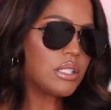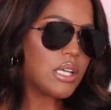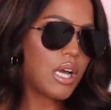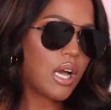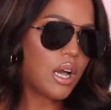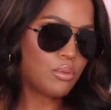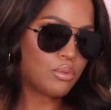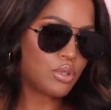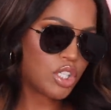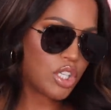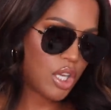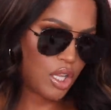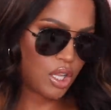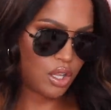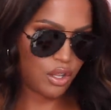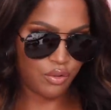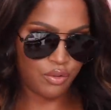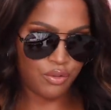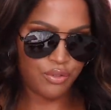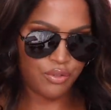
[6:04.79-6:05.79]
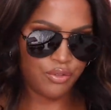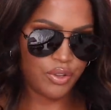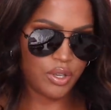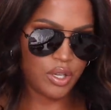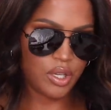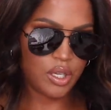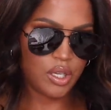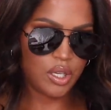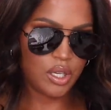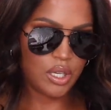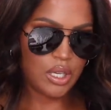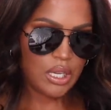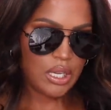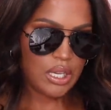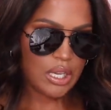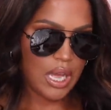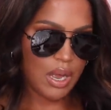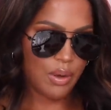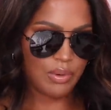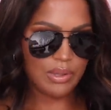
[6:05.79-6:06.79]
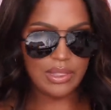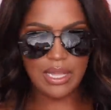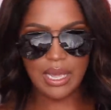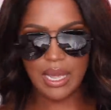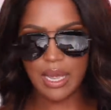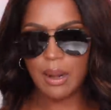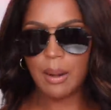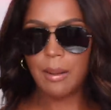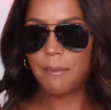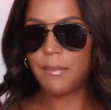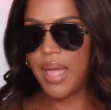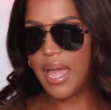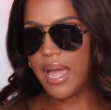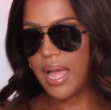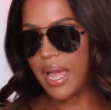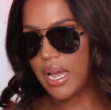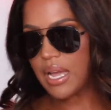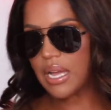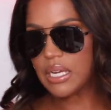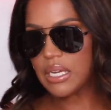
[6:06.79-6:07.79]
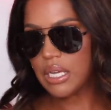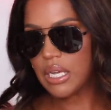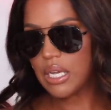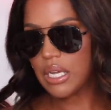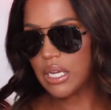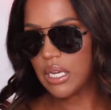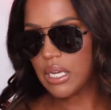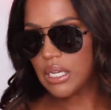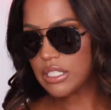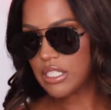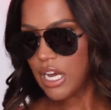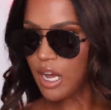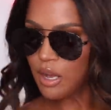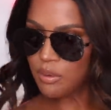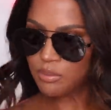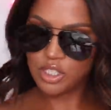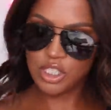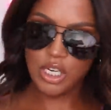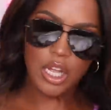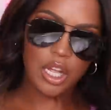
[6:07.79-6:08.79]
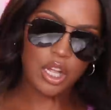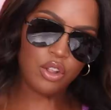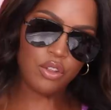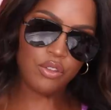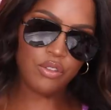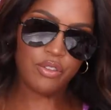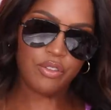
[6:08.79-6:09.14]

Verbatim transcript: Top shelf. I want that bag, top shelf.